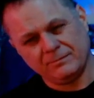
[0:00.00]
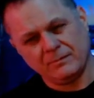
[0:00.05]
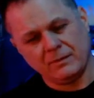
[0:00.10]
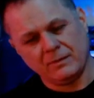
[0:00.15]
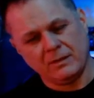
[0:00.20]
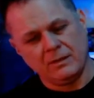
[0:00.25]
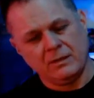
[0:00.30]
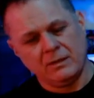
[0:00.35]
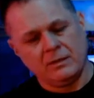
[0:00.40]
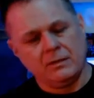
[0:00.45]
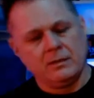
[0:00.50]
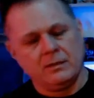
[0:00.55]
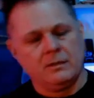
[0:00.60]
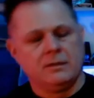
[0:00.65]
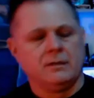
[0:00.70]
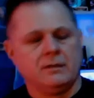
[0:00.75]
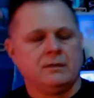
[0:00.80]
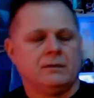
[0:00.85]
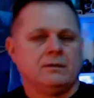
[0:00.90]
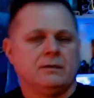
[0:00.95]

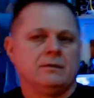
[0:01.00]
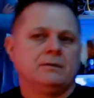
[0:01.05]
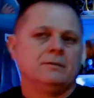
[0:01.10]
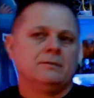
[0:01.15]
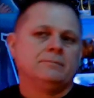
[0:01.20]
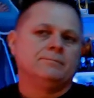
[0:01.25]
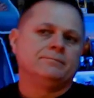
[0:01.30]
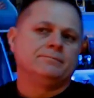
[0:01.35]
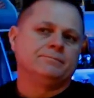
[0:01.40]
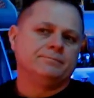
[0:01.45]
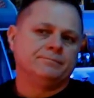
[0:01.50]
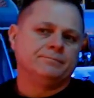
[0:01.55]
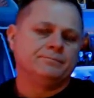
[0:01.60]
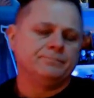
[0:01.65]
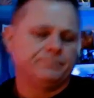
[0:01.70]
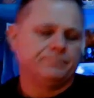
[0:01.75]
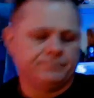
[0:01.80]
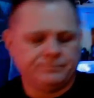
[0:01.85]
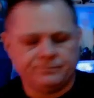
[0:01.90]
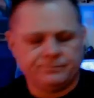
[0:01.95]

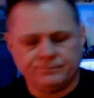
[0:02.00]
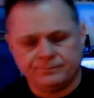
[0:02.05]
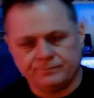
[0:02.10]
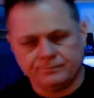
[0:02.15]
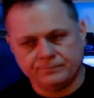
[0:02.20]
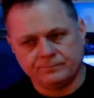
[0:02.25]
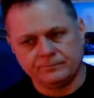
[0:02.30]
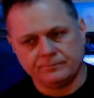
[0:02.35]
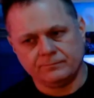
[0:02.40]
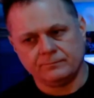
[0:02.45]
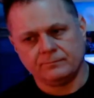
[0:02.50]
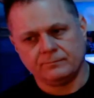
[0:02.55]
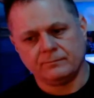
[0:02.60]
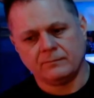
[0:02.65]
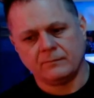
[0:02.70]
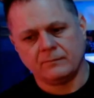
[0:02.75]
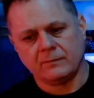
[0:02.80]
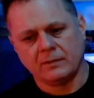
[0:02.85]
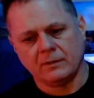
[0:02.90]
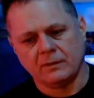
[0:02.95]

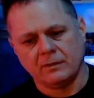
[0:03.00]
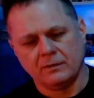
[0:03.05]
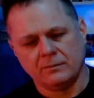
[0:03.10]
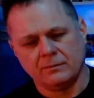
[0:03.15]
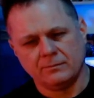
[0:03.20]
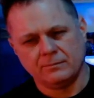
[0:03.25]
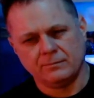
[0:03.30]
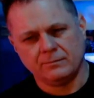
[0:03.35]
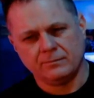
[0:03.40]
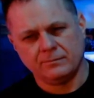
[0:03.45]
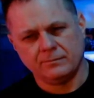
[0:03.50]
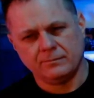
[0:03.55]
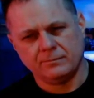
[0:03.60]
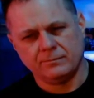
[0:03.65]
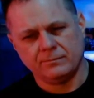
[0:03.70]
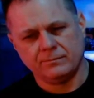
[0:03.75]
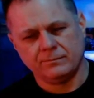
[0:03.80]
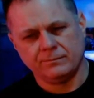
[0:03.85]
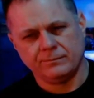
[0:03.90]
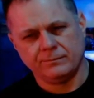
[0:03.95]

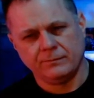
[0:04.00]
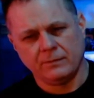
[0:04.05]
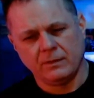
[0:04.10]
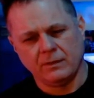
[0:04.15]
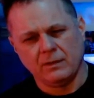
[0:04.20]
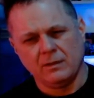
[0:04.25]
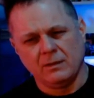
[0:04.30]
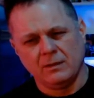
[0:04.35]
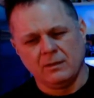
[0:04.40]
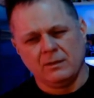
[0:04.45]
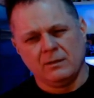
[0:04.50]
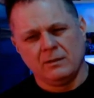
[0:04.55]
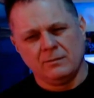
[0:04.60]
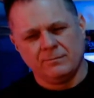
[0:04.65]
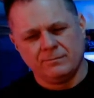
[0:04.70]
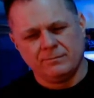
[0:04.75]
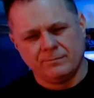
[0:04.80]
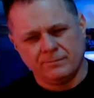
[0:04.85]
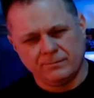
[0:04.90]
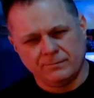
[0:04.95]

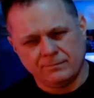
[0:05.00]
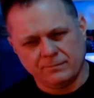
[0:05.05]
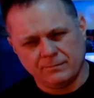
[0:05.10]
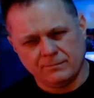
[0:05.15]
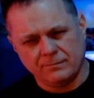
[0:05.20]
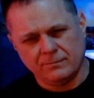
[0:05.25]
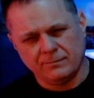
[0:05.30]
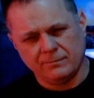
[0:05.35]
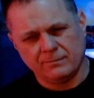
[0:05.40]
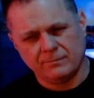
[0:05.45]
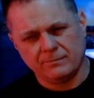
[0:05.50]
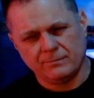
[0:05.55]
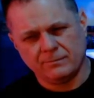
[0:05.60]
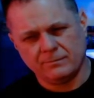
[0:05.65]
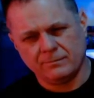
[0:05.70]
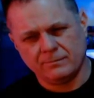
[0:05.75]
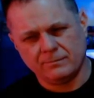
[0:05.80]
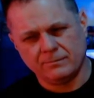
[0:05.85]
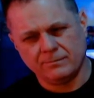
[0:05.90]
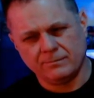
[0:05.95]

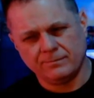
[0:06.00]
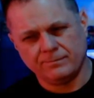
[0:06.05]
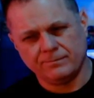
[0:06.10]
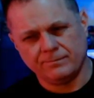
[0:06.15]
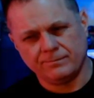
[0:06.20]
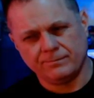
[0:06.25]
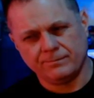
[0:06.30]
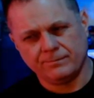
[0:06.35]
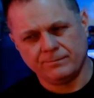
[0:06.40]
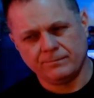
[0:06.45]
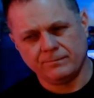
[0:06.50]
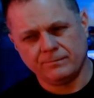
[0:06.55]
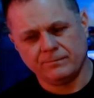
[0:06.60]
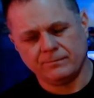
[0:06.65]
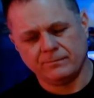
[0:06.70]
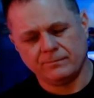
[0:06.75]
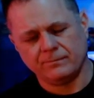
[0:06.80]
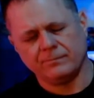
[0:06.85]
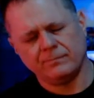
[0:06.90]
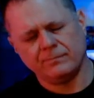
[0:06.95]

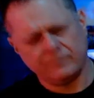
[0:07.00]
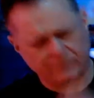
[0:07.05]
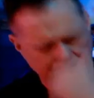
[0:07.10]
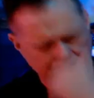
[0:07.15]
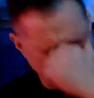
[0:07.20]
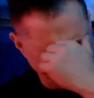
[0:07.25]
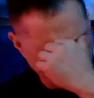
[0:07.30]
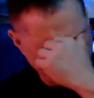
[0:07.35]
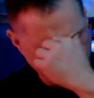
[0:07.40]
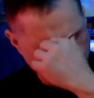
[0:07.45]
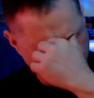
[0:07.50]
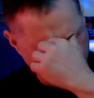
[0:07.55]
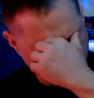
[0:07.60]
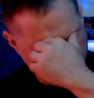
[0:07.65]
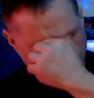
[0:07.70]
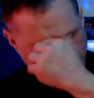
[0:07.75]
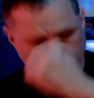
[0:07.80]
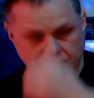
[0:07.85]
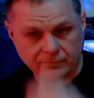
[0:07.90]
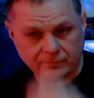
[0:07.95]
(silent)